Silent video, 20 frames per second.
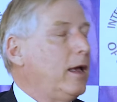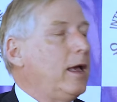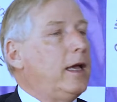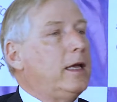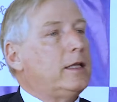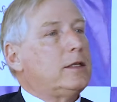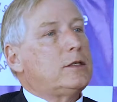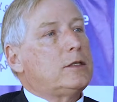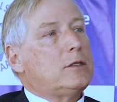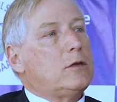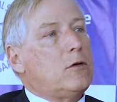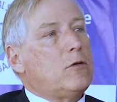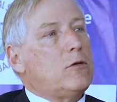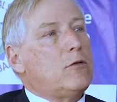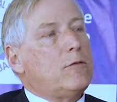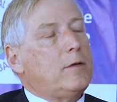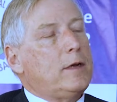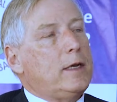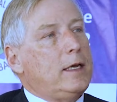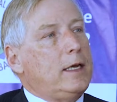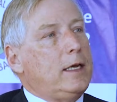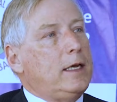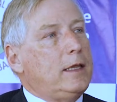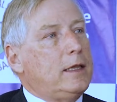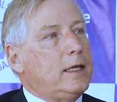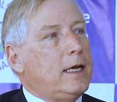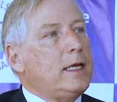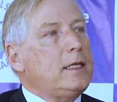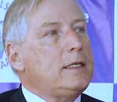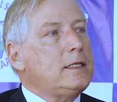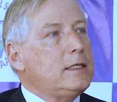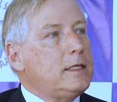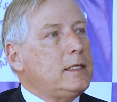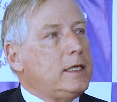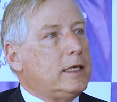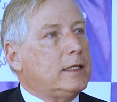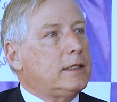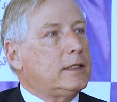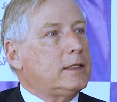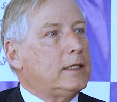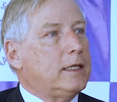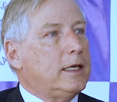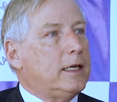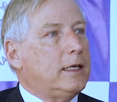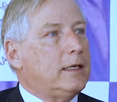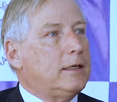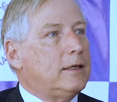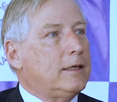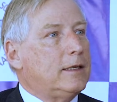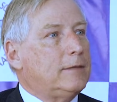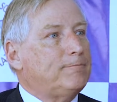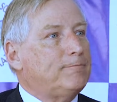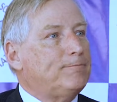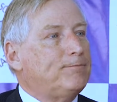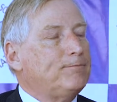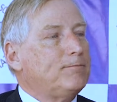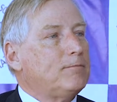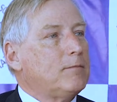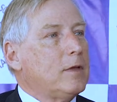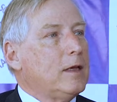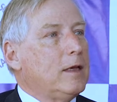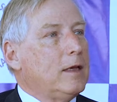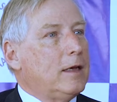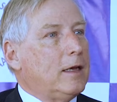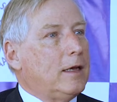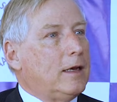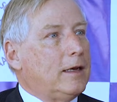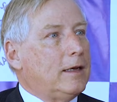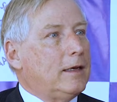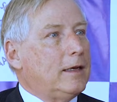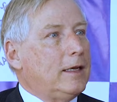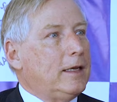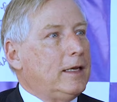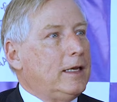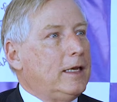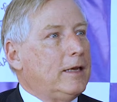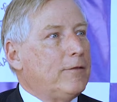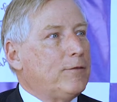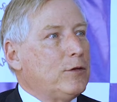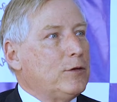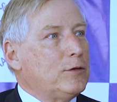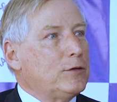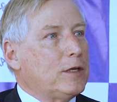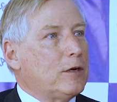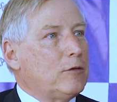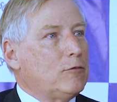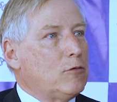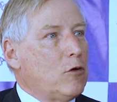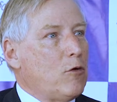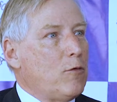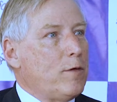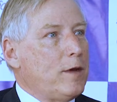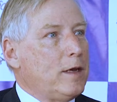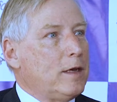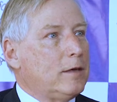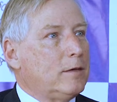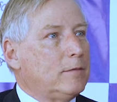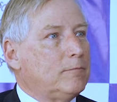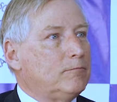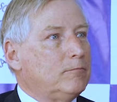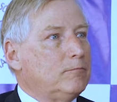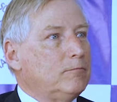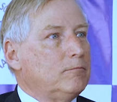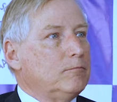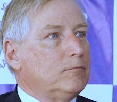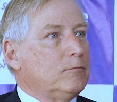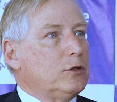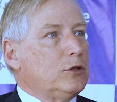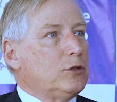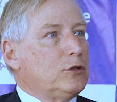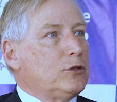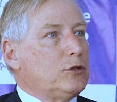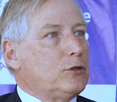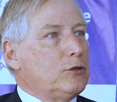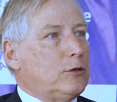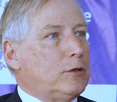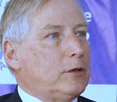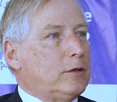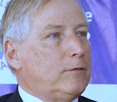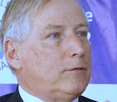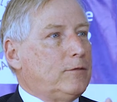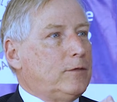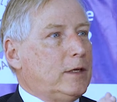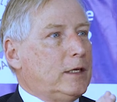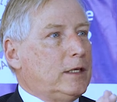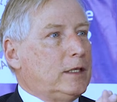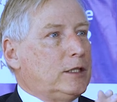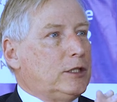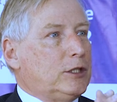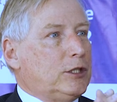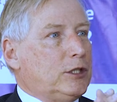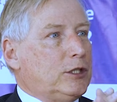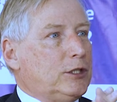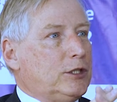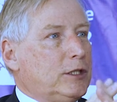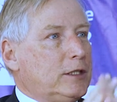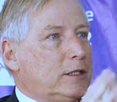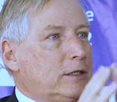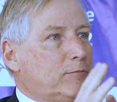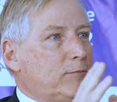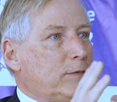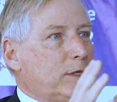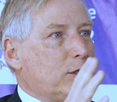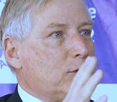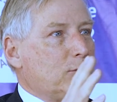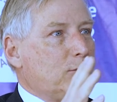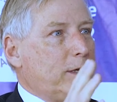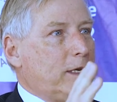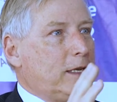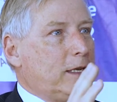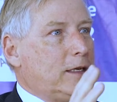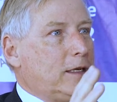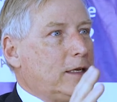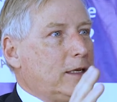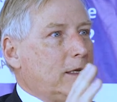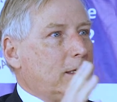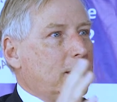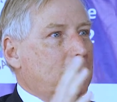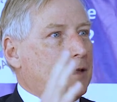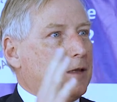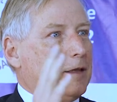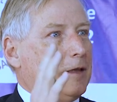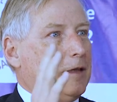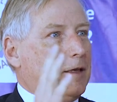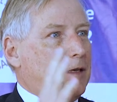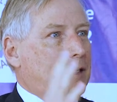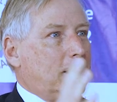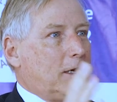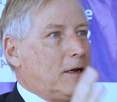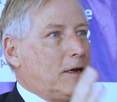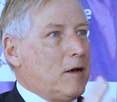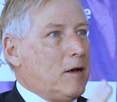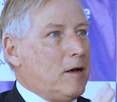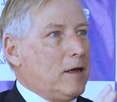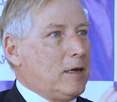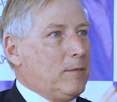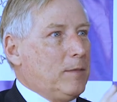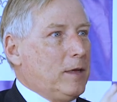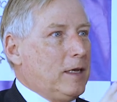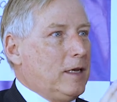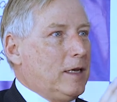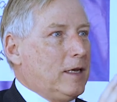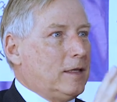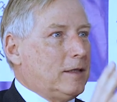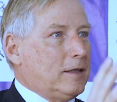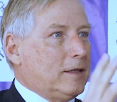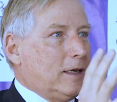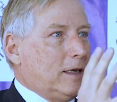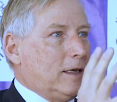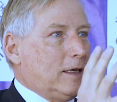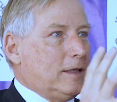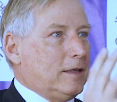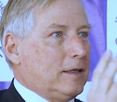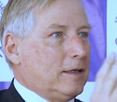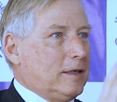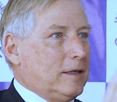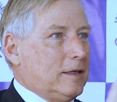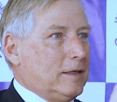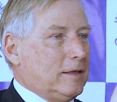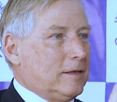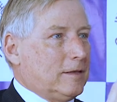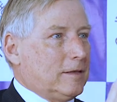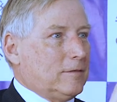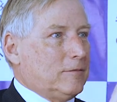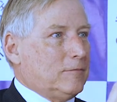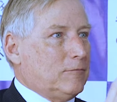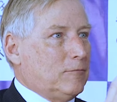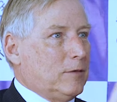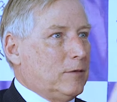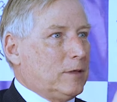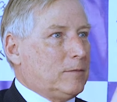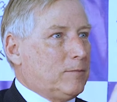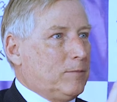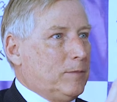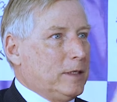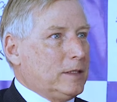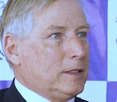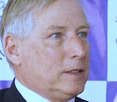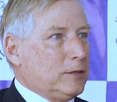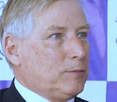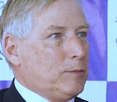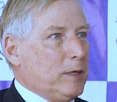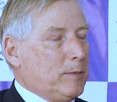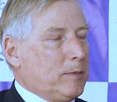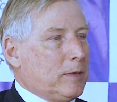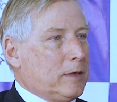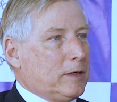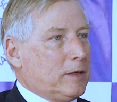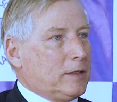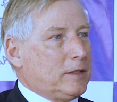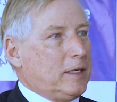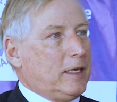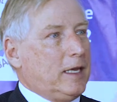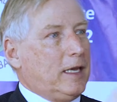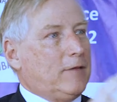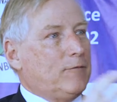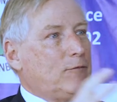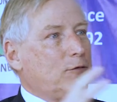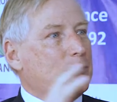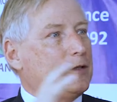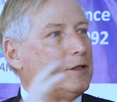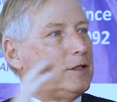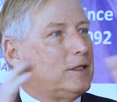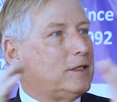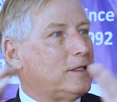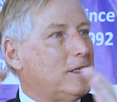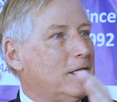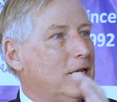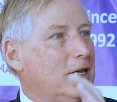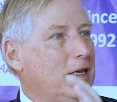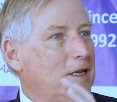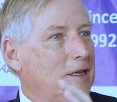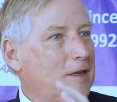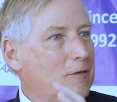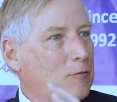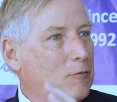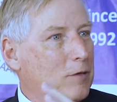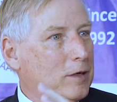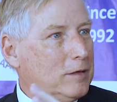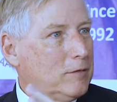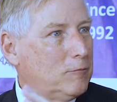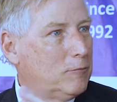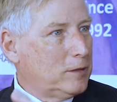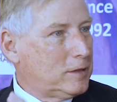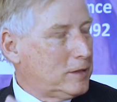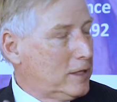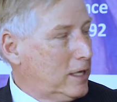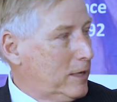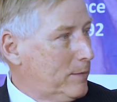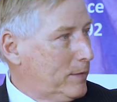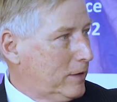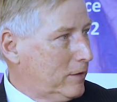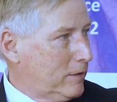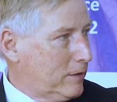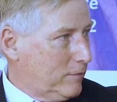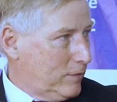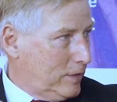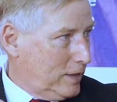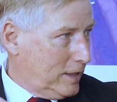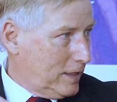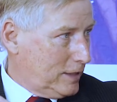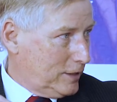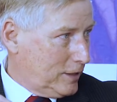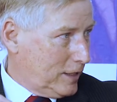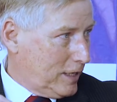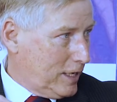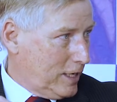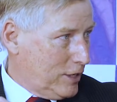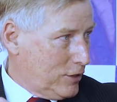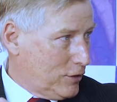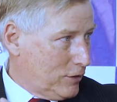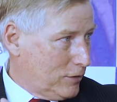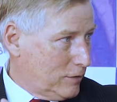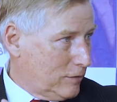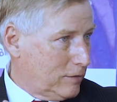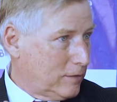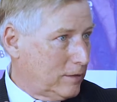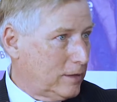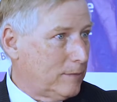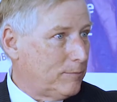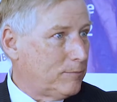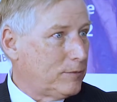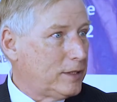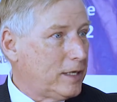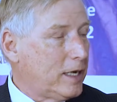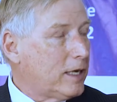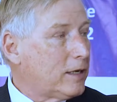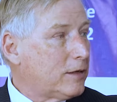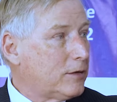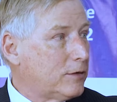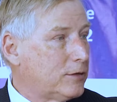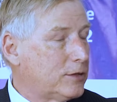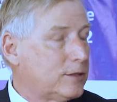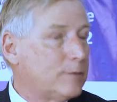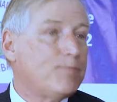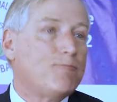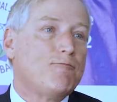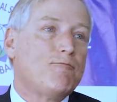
And so in that sense, then, if there's a growing sort of schism between the economy and what business people are saying versus what's coming out of the educational sectors,